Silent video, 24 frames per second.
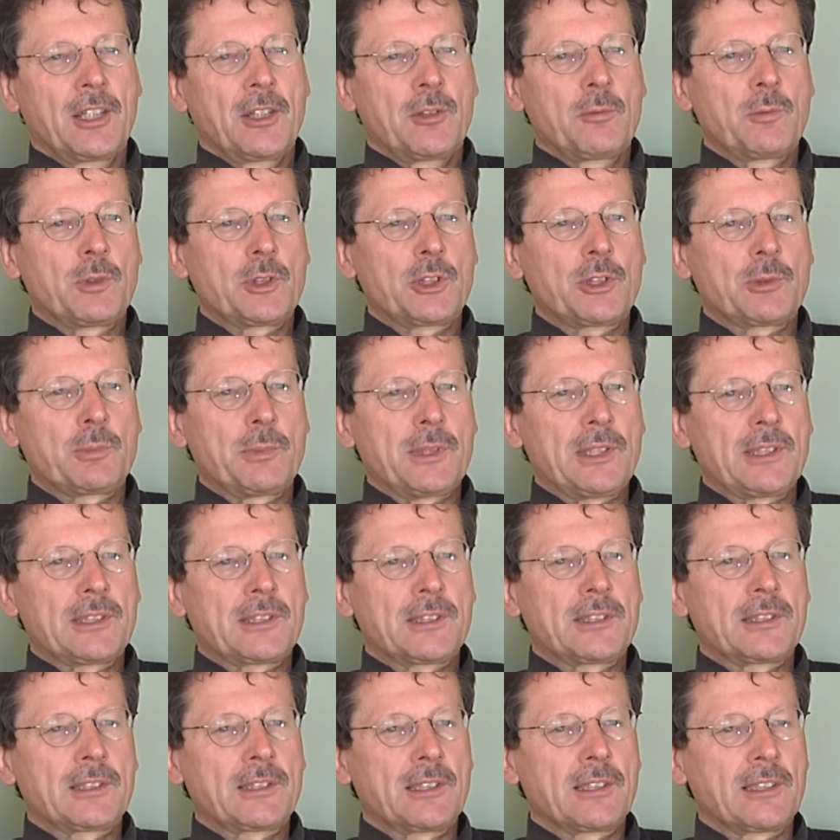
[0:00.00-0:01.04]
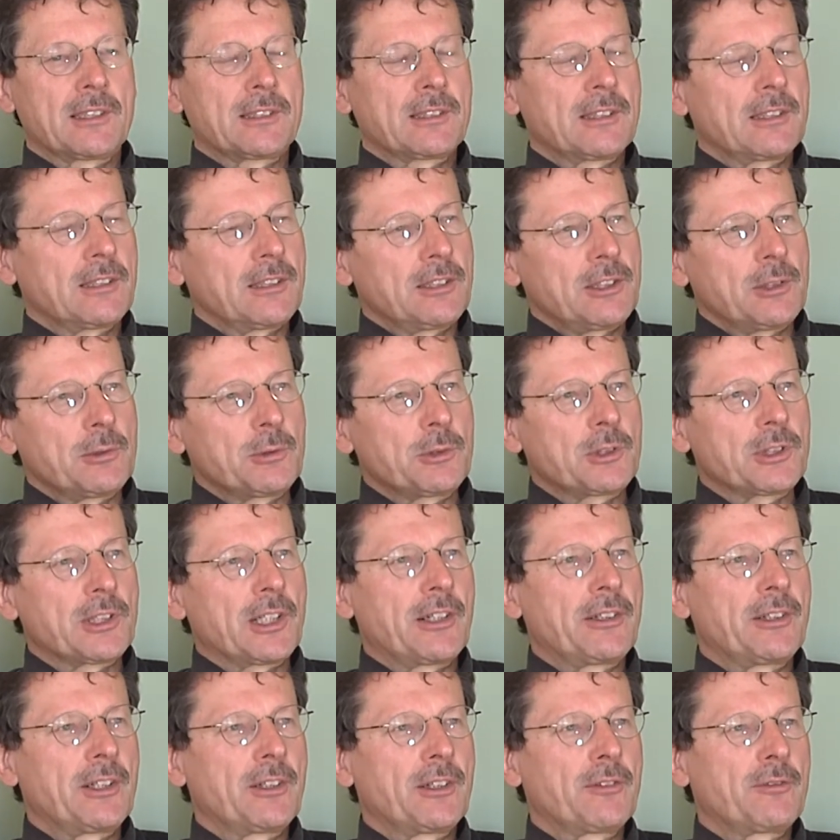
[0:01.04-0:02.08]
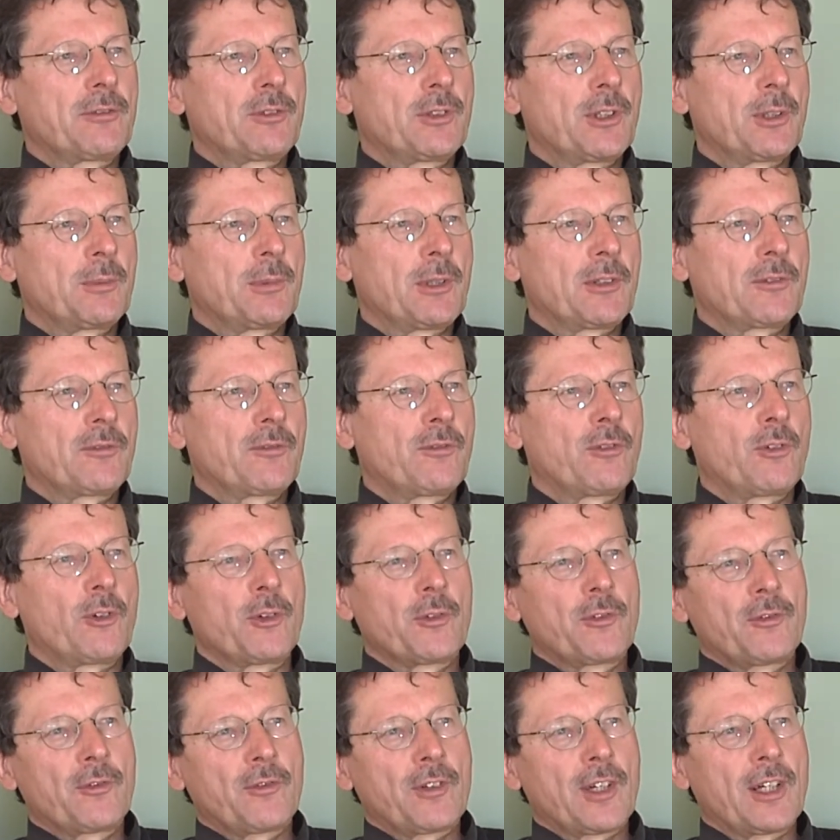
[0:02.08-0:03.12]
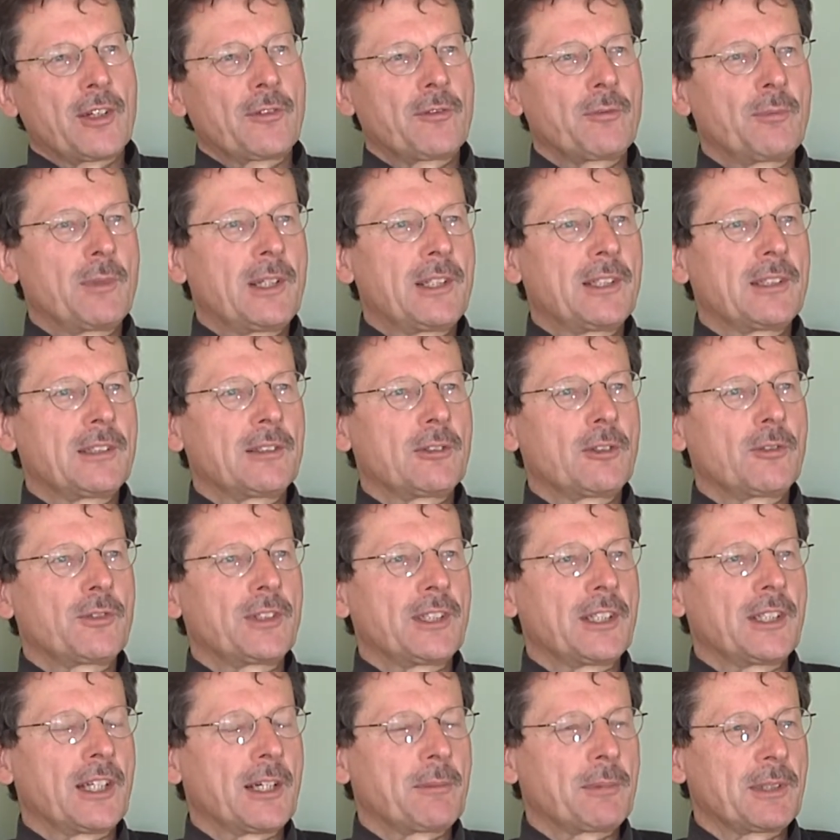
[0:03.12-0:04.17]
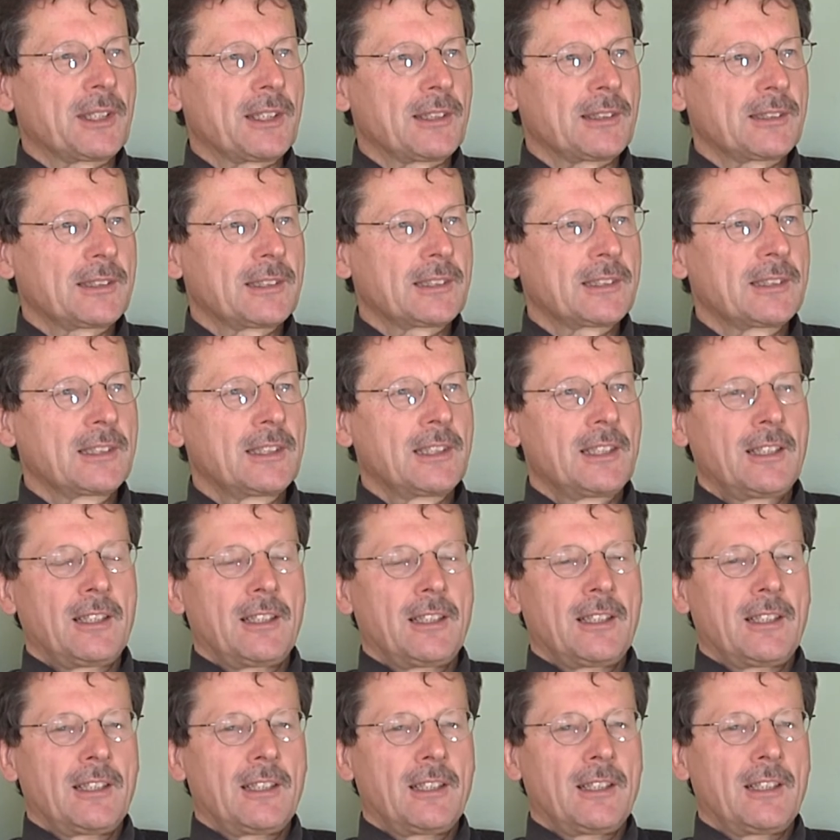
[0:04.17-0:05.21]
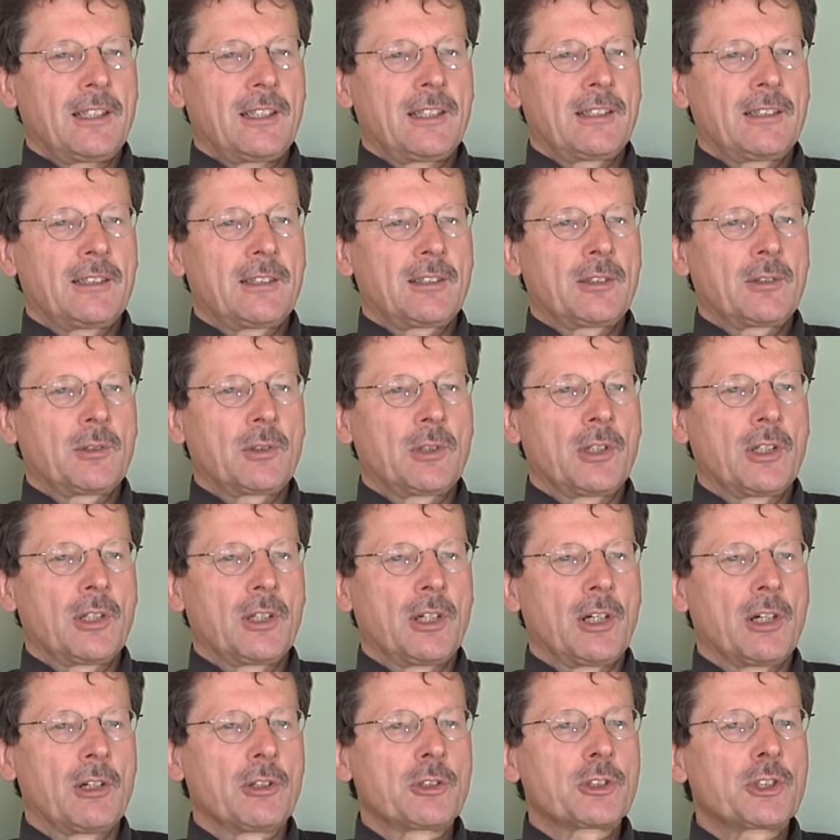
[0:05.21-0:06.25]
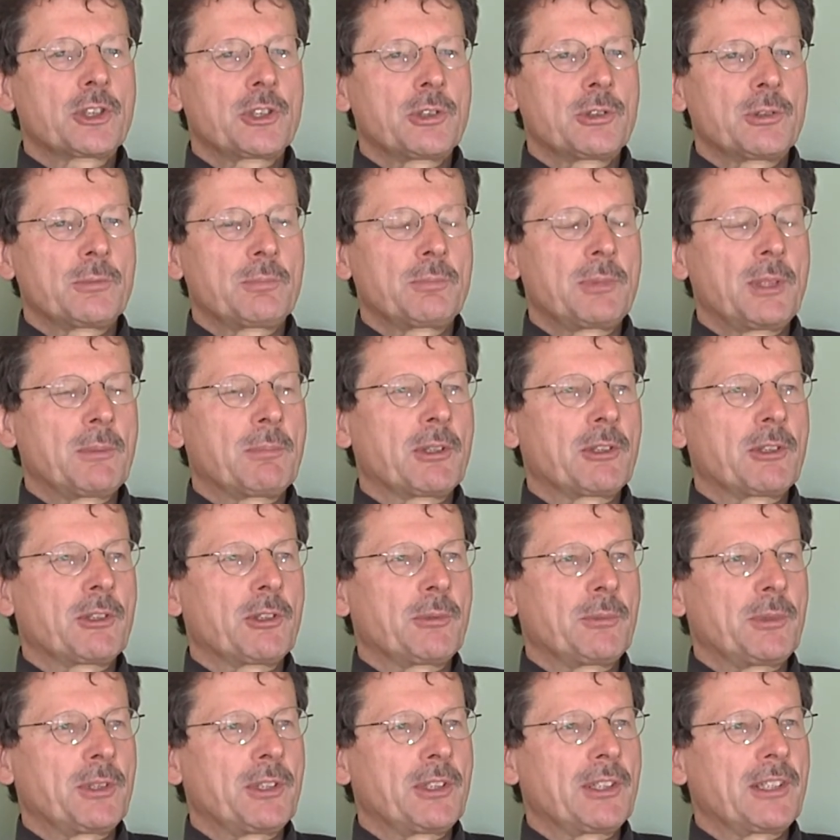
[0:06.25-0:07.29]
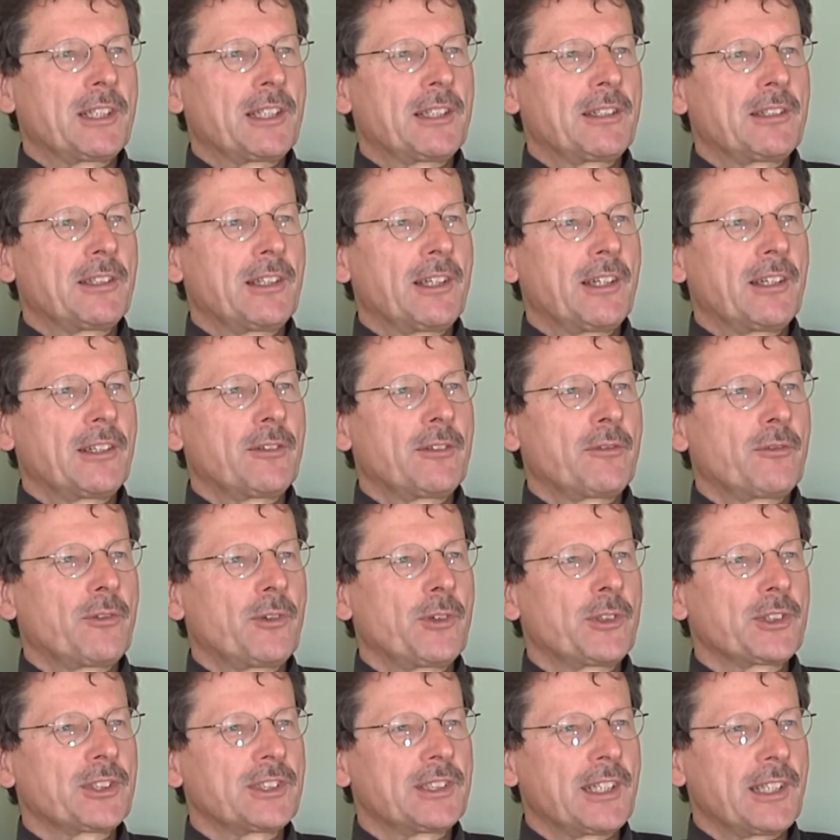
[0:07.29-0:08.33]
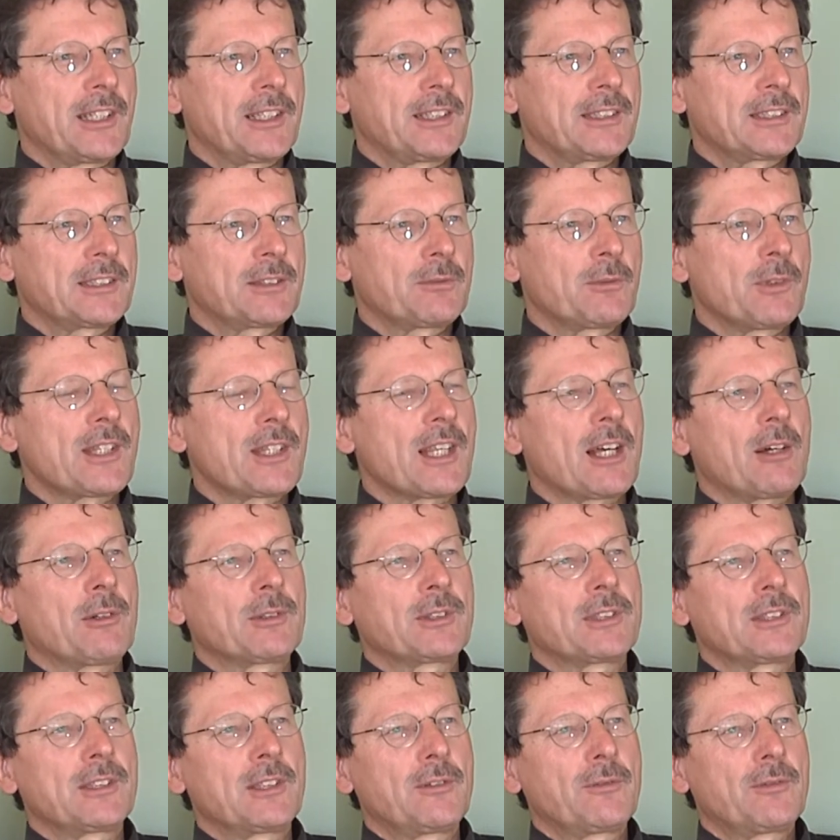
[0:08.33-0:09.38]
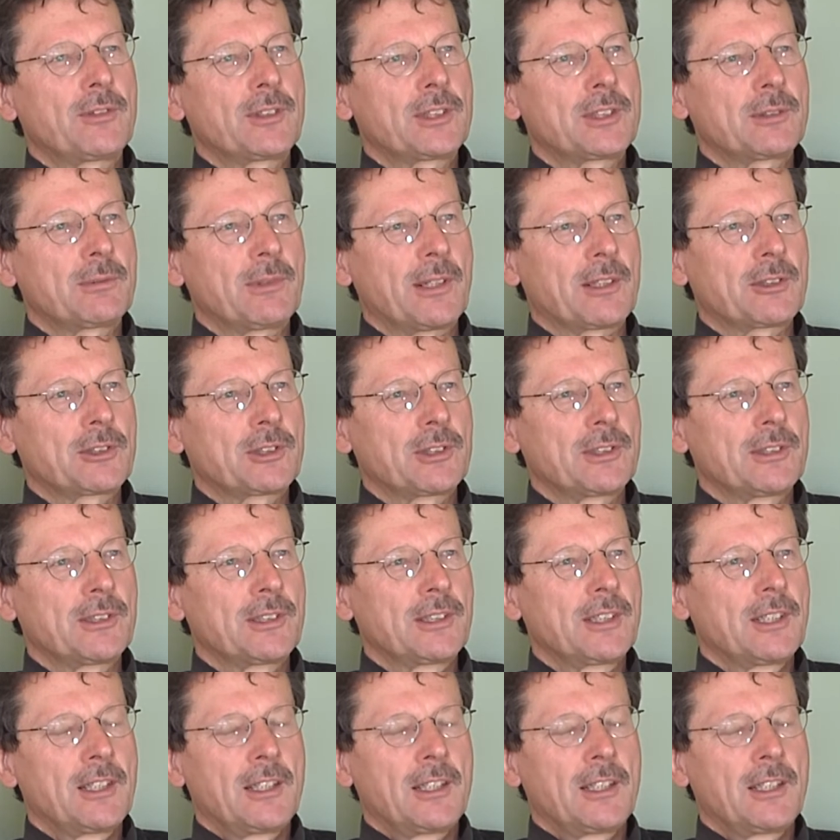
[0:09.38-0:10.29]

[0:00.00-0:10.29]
which means a disaster in a huge area for about 4 or 5 million of inhabitants. And how should people communicate there the first days without an infrastructure?